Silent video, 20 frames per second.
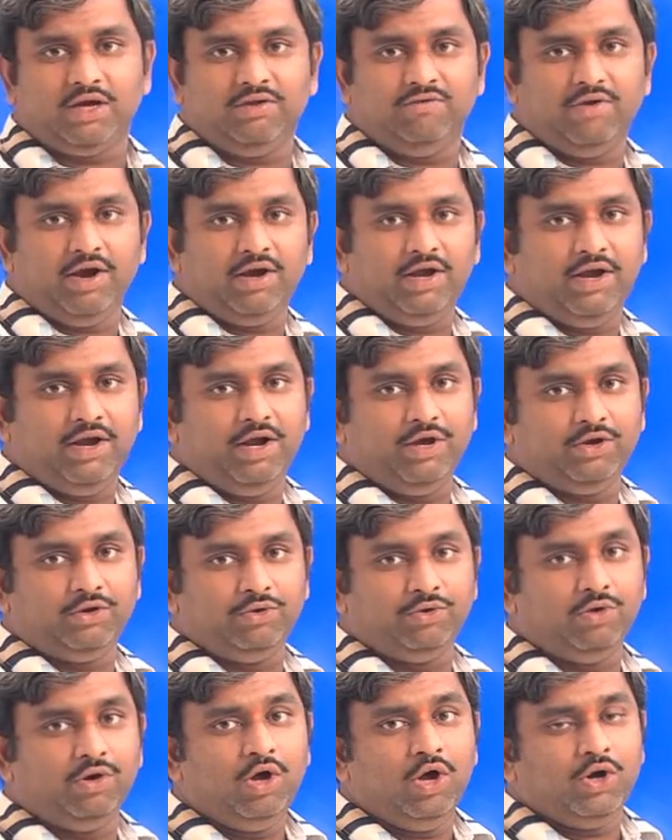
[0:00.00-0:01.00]
divided
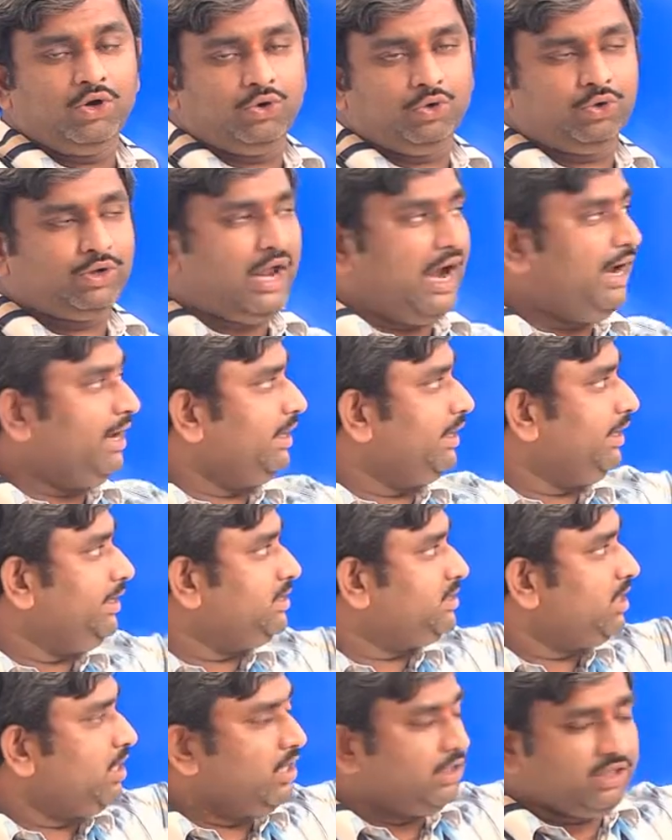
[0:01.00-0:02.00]
into two
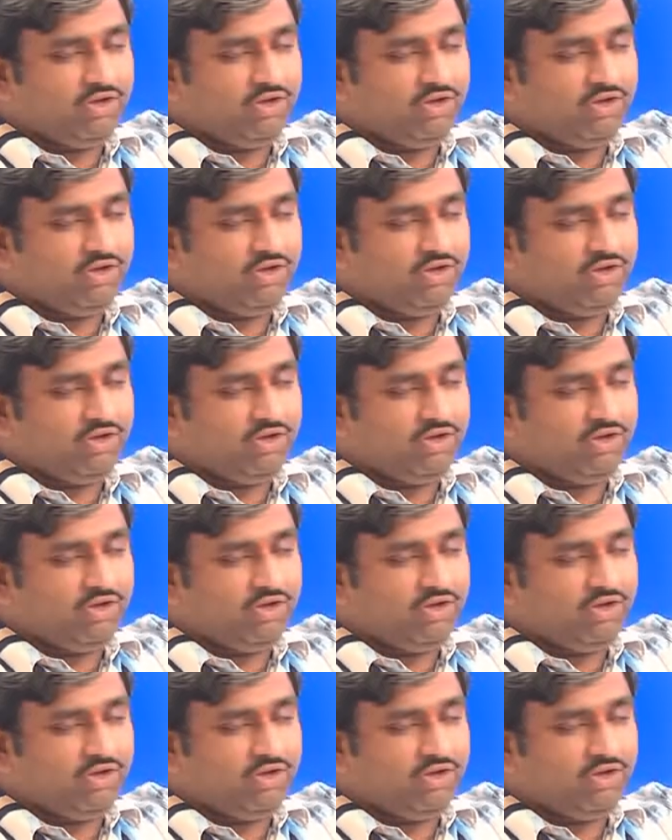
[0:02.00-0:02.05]
categories.